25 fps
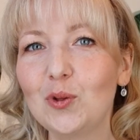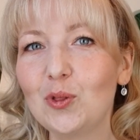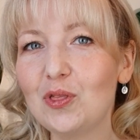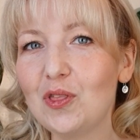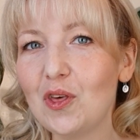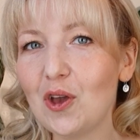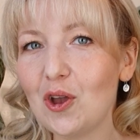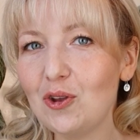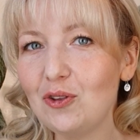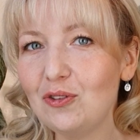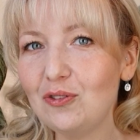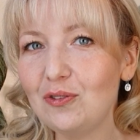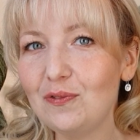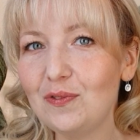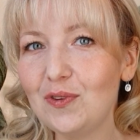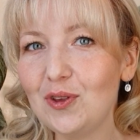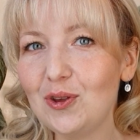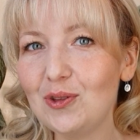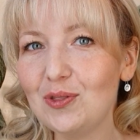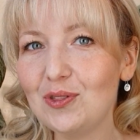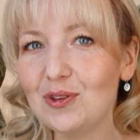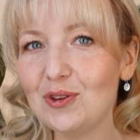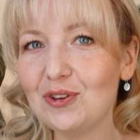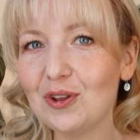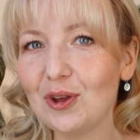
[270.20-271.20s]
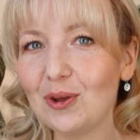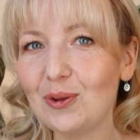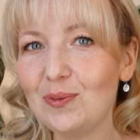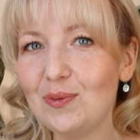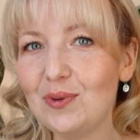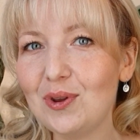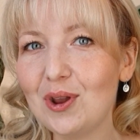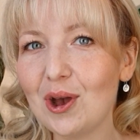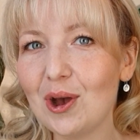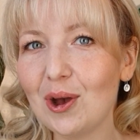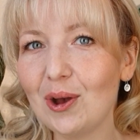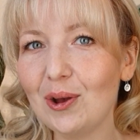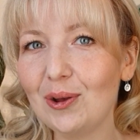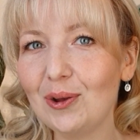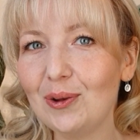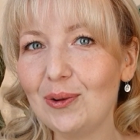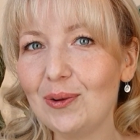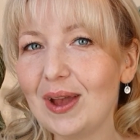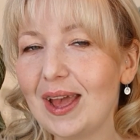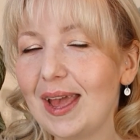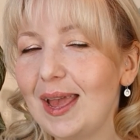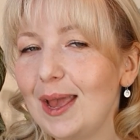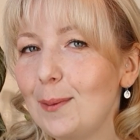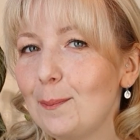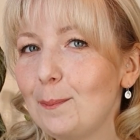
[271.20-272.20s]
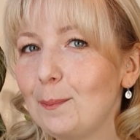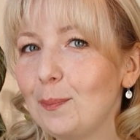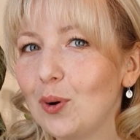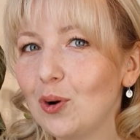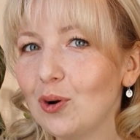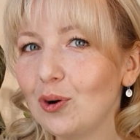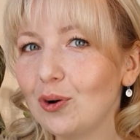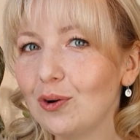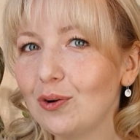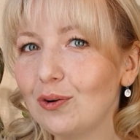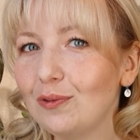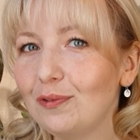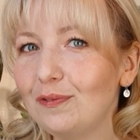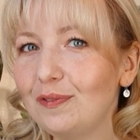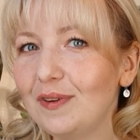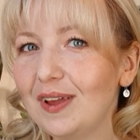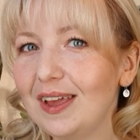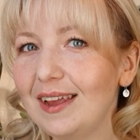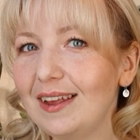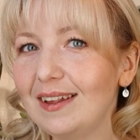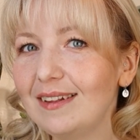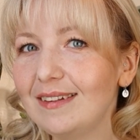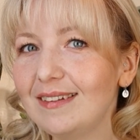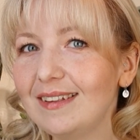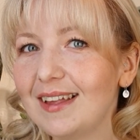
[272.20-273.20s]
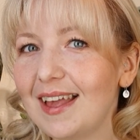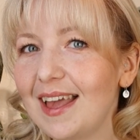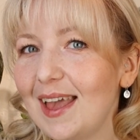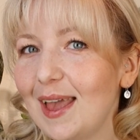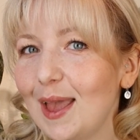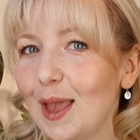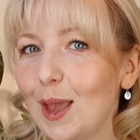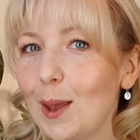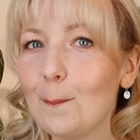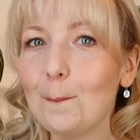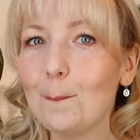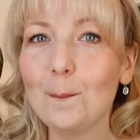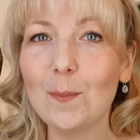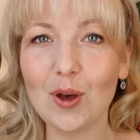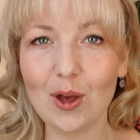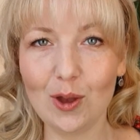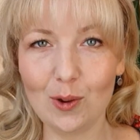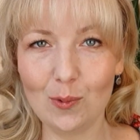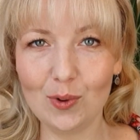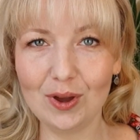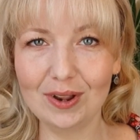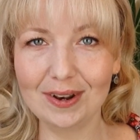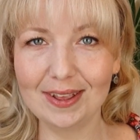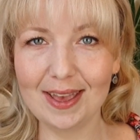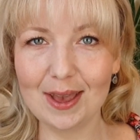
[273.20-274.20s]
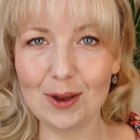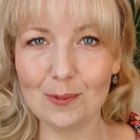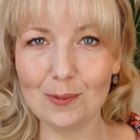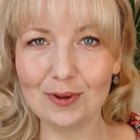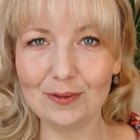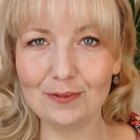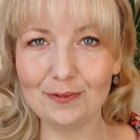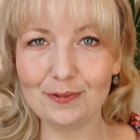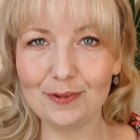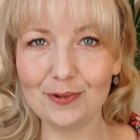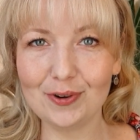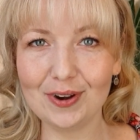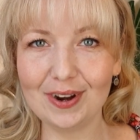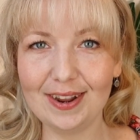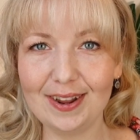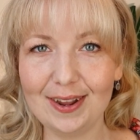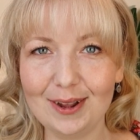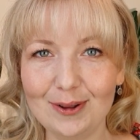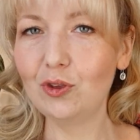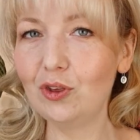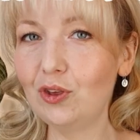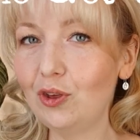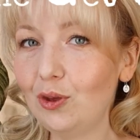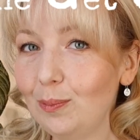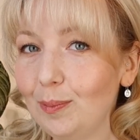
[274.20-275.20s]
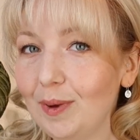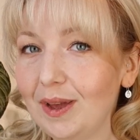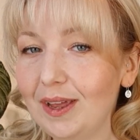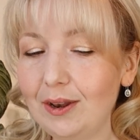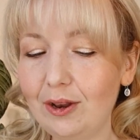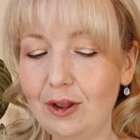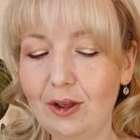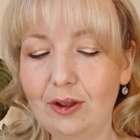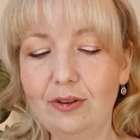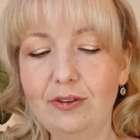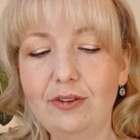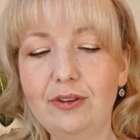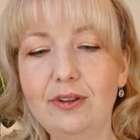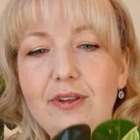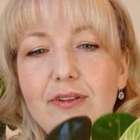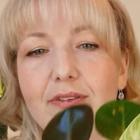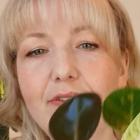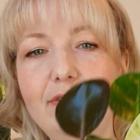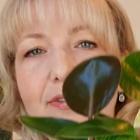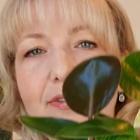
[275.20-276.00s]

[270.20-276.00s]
those of you that don't know, a bog-off is a buy one get one free. You might notice